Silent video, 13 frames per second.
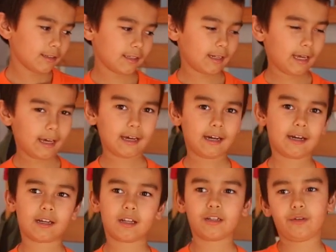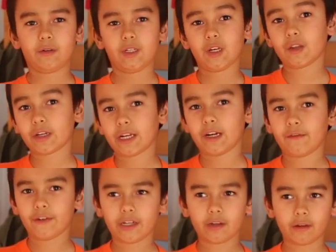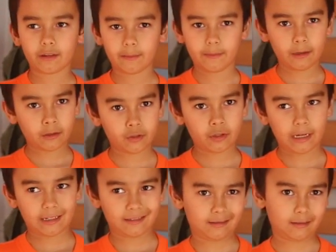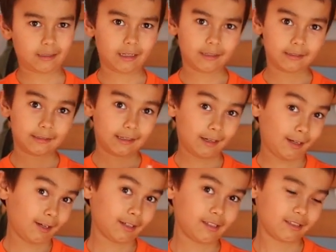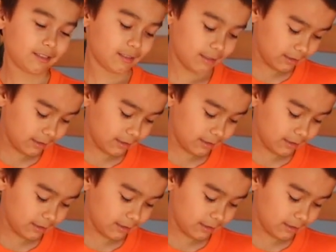Today I'm going to do another care video of the bearded dragon because August